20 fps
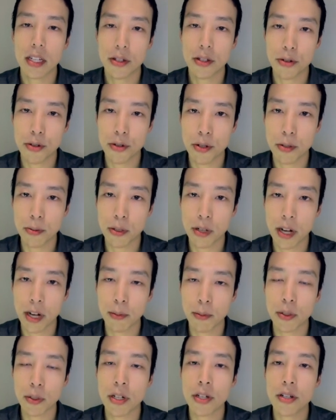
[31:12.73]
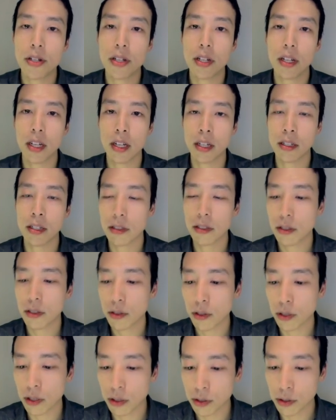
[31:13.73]
intracerebral hemorrhage, and
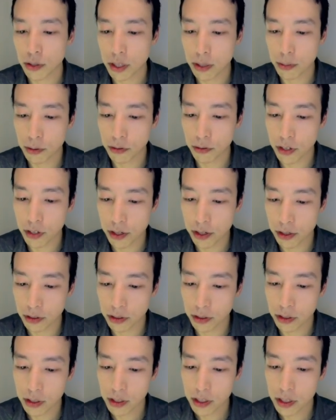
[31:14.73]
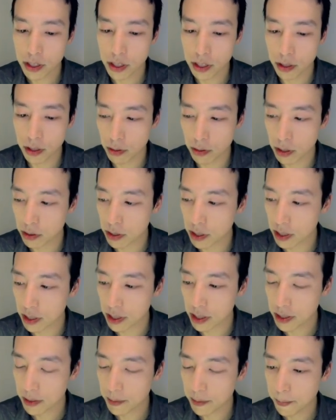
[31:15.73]
corticosuperficial
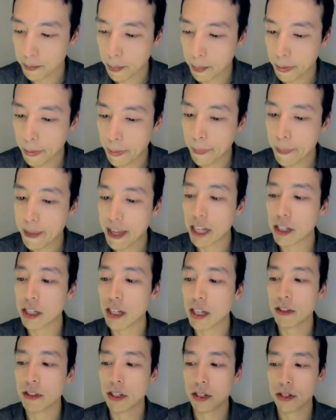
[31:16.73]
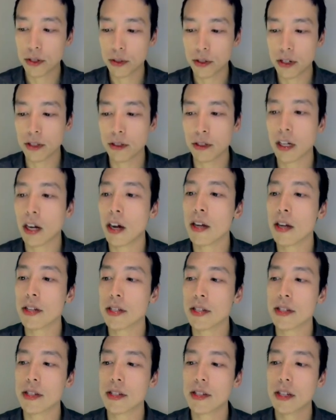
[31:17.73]
siderosis. And you have to exclude other
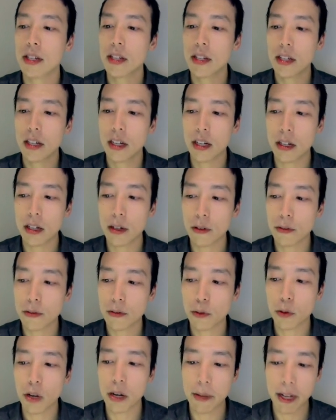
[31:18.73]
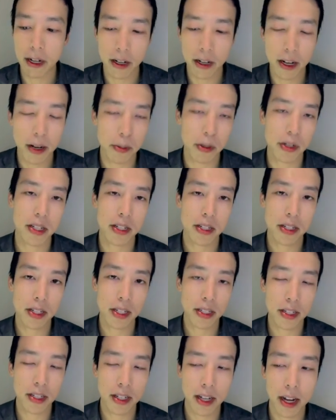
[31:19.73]
causes of white matter
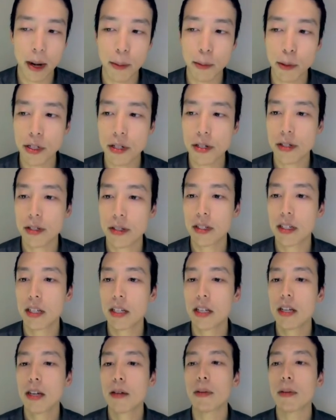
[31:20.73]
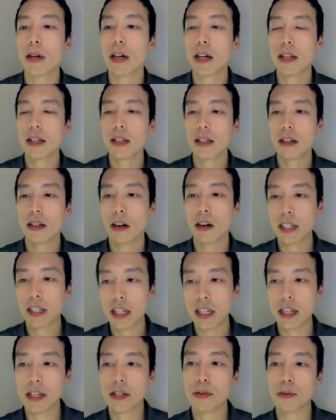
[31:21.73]
hyperintensities and hemorrhage. But our
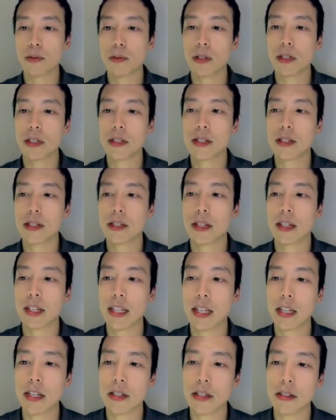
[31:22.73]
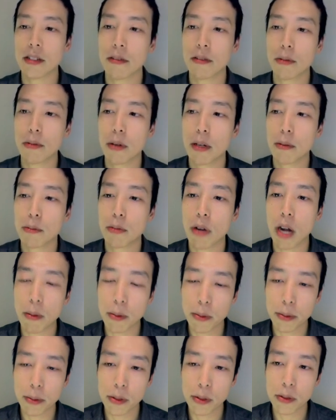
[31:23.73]
case was a case of
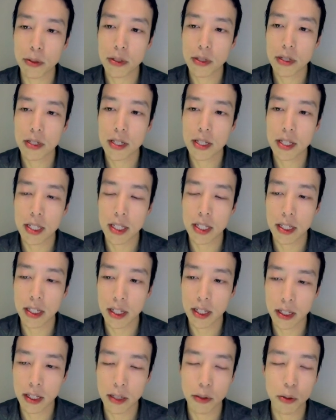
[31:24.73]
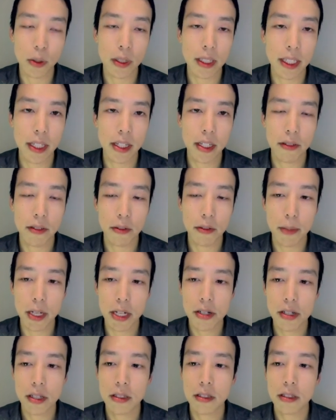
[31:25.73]
probable CAA-related
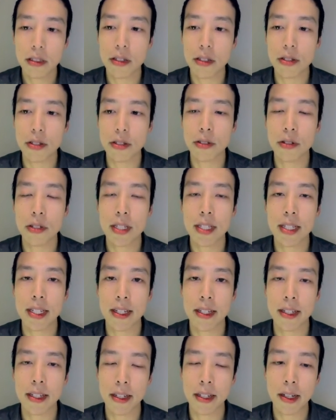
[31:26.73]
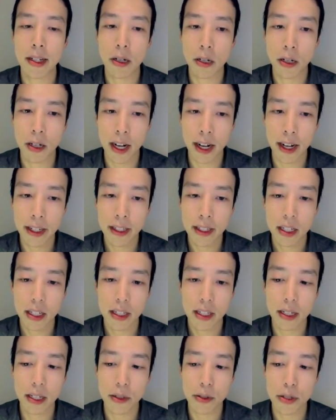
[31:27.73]
inflammation, also known as CARI,
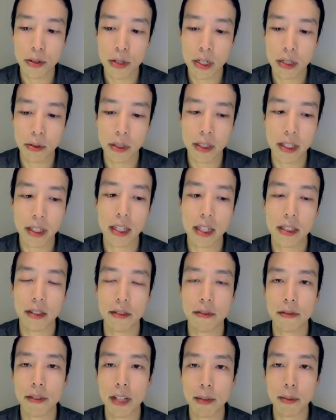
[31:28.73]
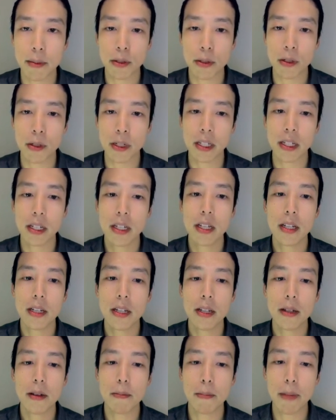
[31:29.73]
and that was treated with anti-inflammatory
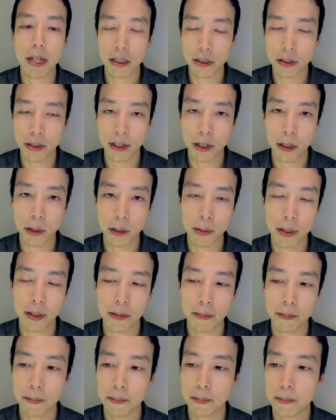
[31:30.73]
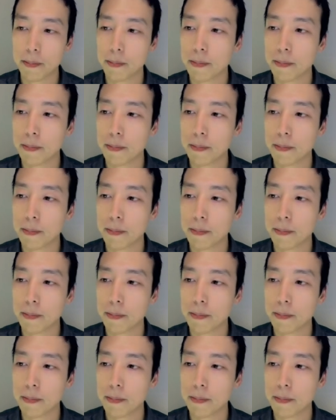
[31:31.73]
medical therapy.